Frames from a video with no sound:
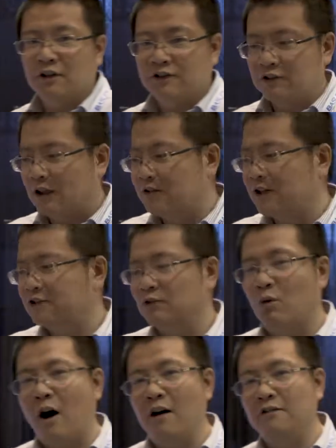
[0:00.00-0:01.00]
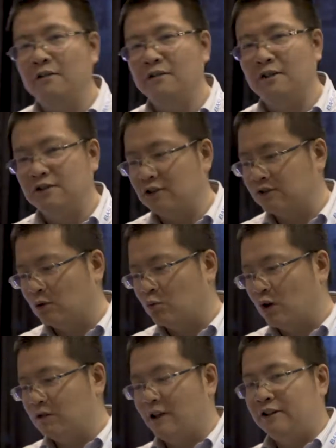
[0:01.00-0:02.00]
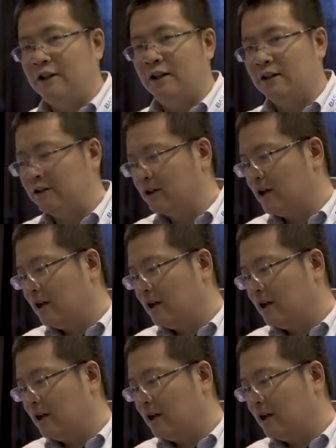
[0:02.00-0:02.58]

is uh, this one. This is what we did